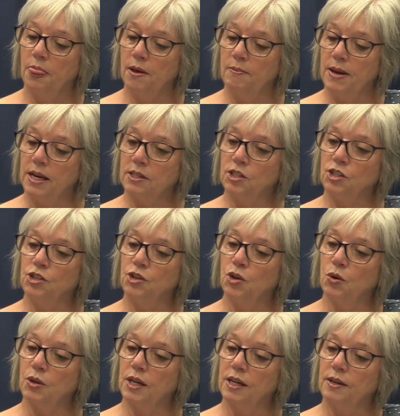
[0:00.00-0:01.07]
the minister
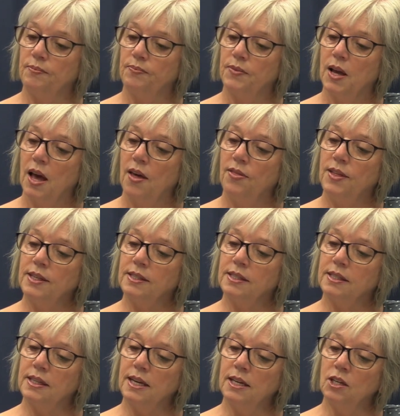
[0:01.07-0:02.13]
noted.
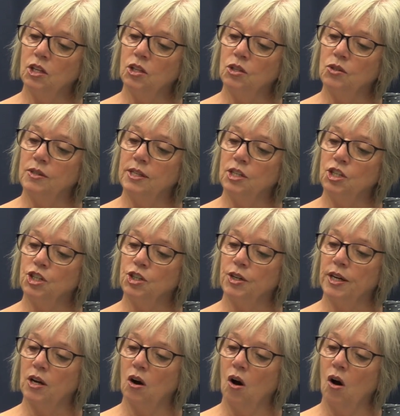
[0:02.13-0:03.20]
This includes
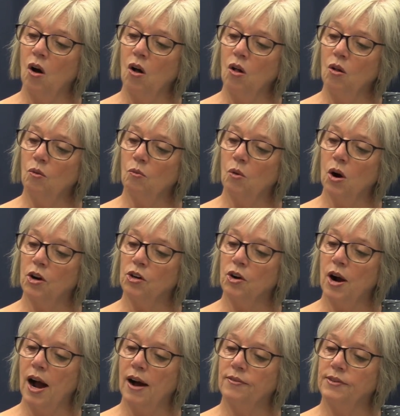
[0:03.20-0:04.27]
ensuring all
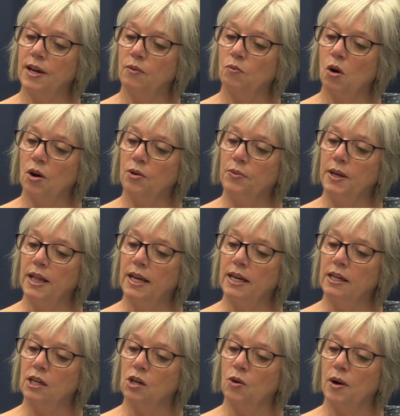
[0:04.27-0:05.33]
watercraft and water
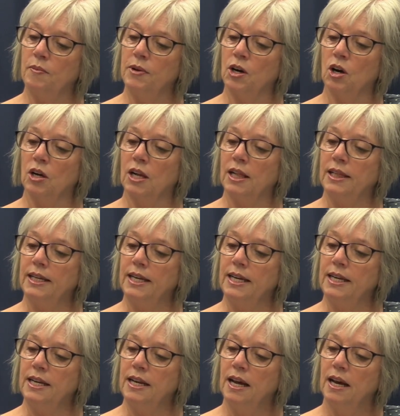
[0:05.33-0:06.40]
related equipment are
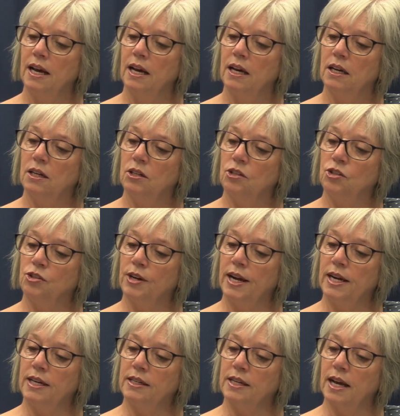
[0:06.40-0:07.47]
clean,
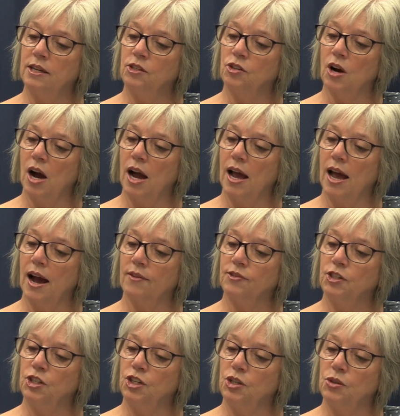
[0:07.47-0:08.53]
drained, and dry
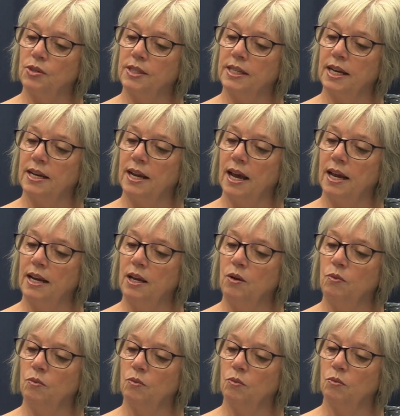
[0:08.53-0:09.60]
after use in
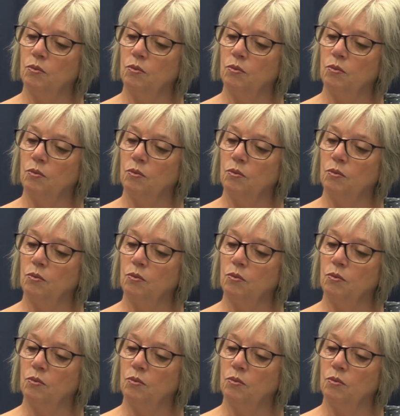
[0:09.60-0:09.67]
any